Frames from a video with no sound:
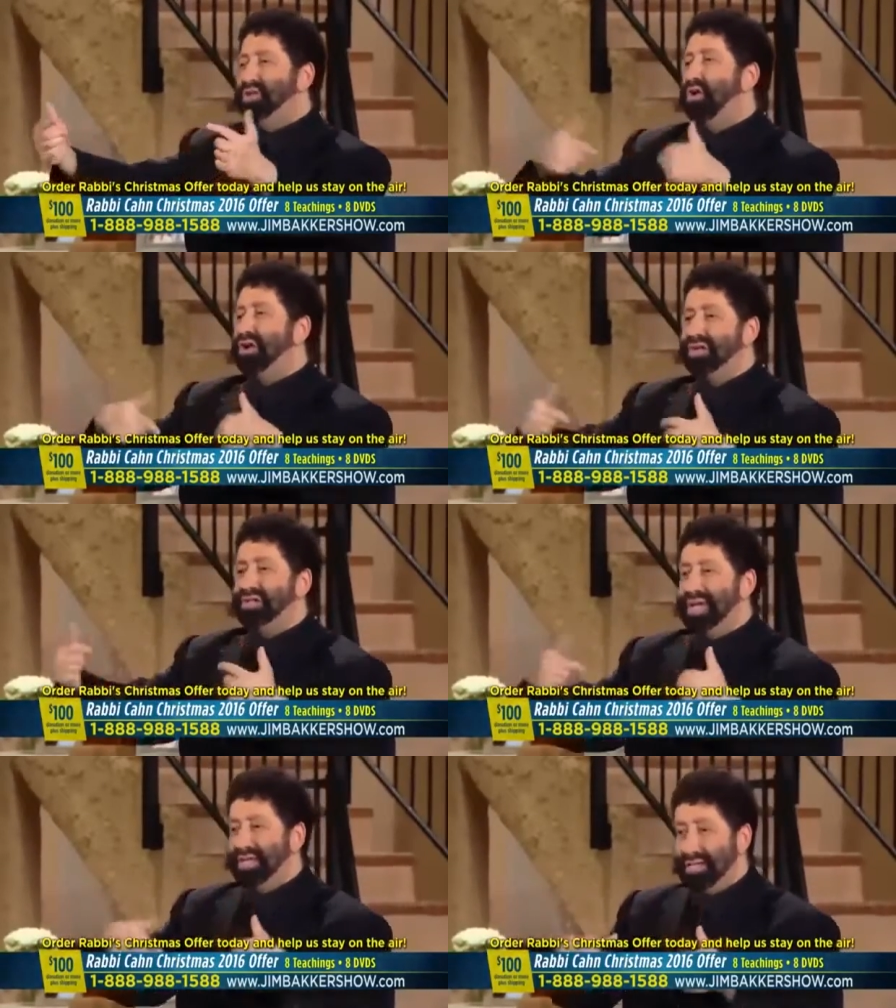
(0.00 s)
the
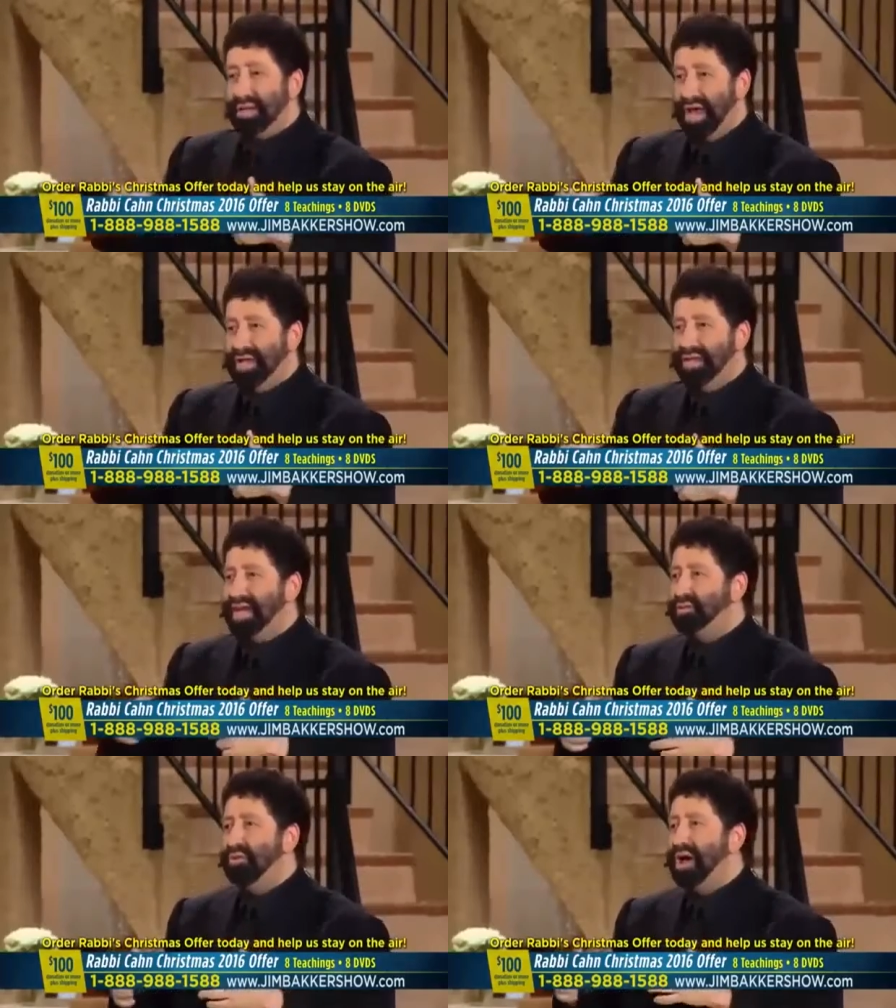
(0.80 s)
darkness hates the light.
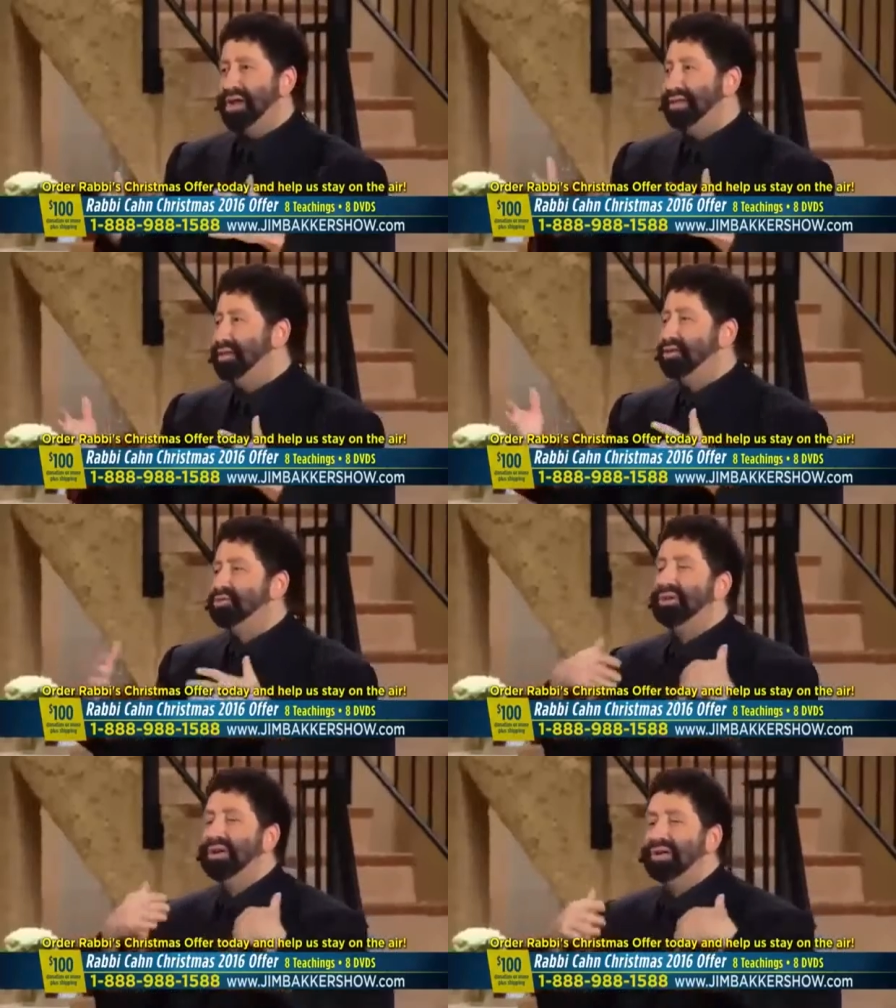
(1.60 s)
That's why,
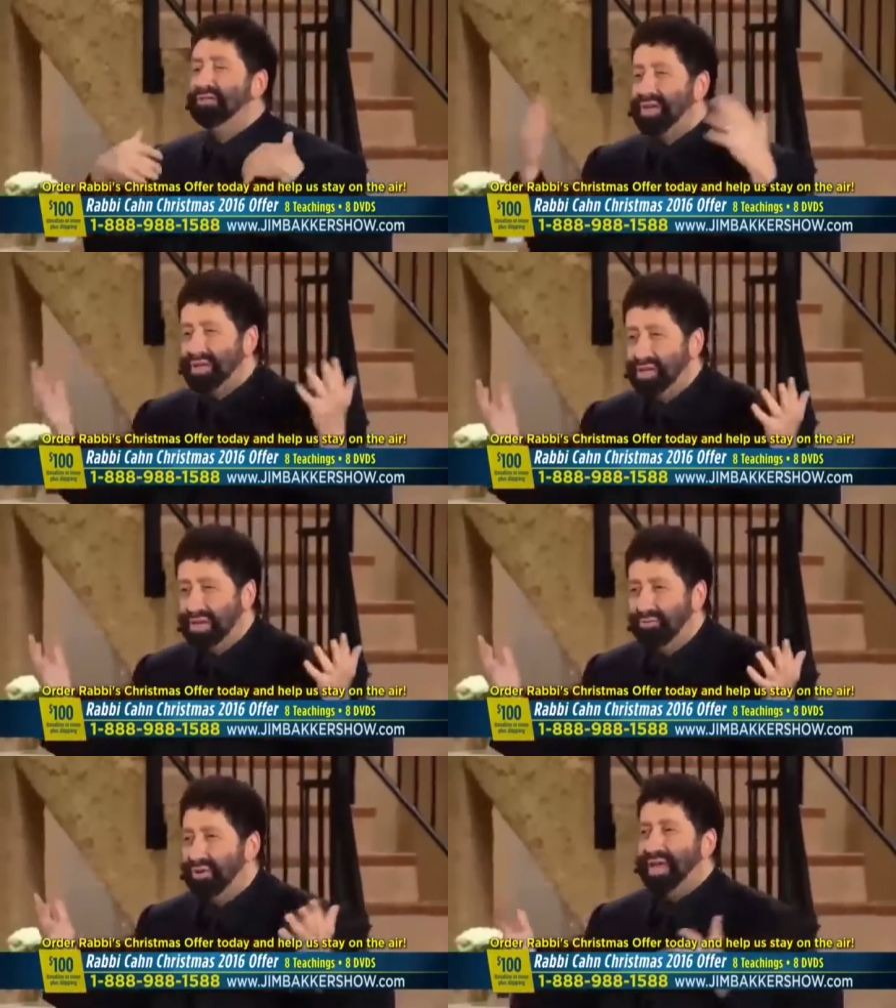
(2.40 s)
because we're a
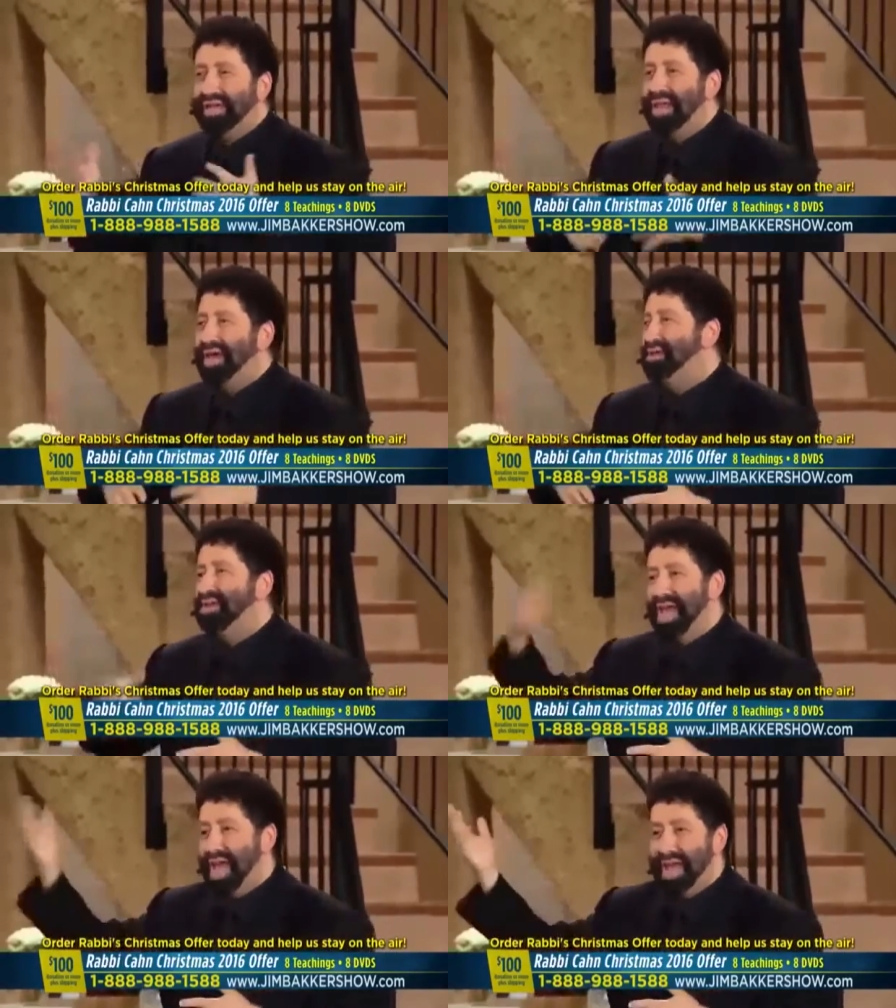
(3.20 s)
conviction. We're like
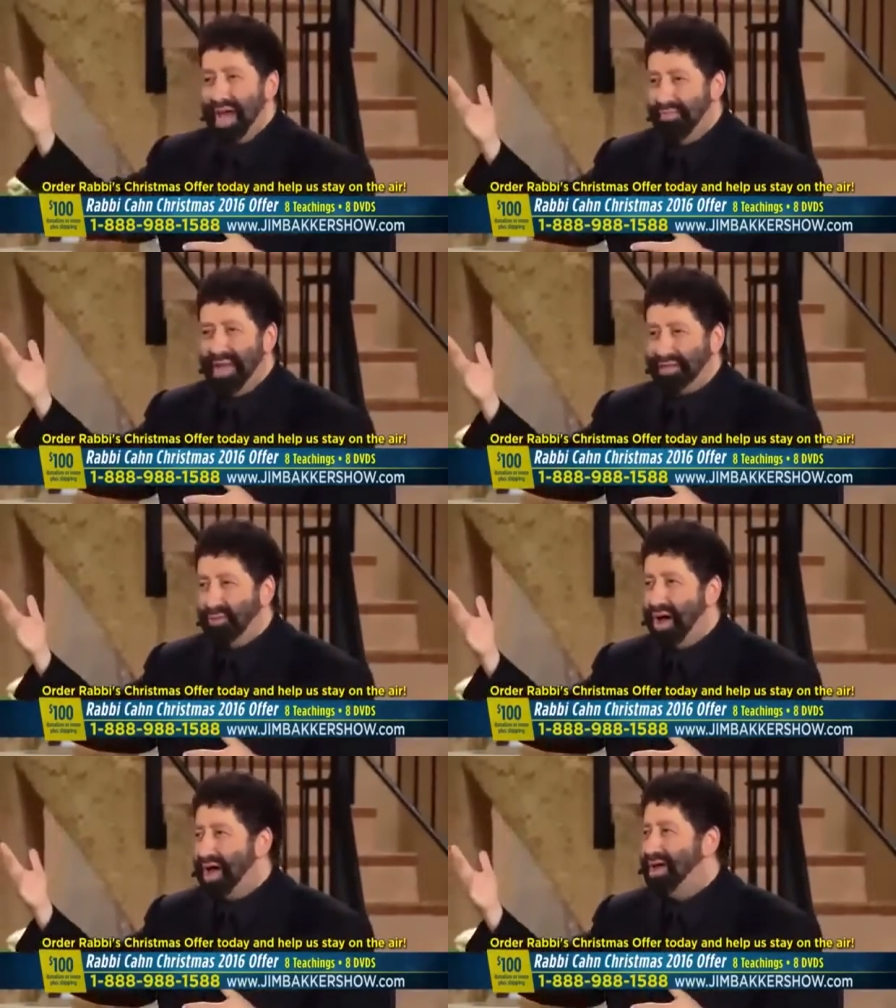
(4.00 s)
Elijah to Ahab. That's
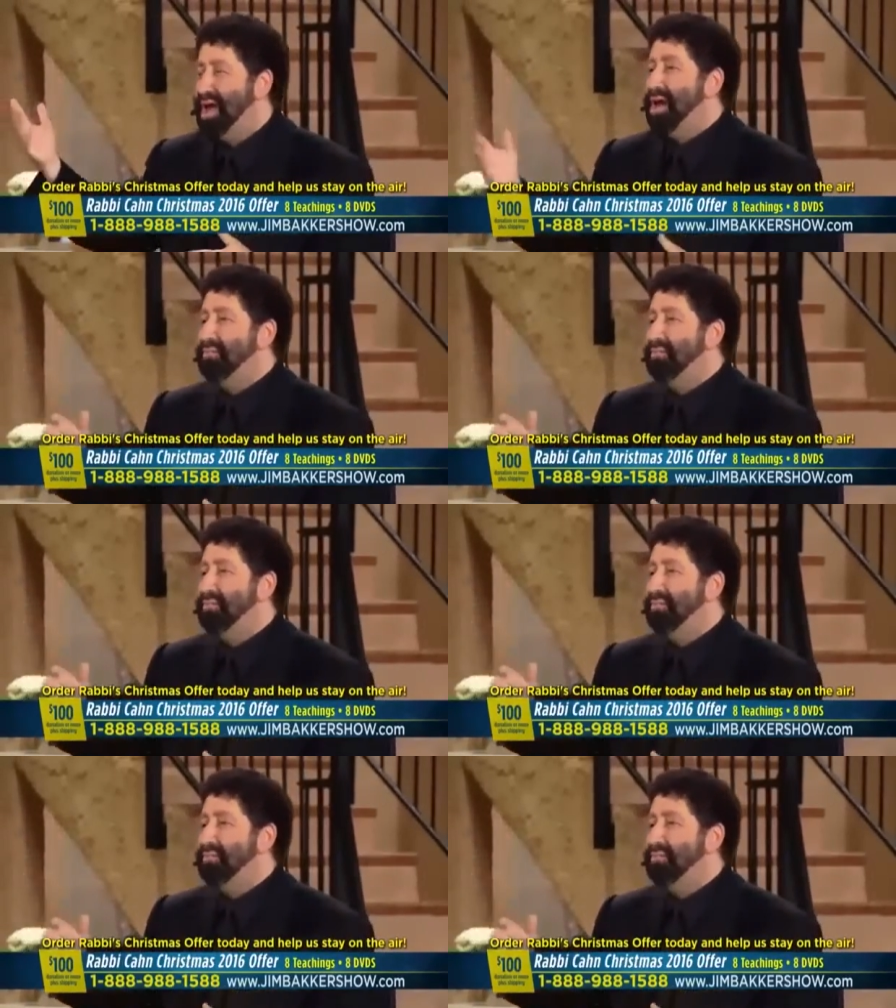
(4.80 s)
why.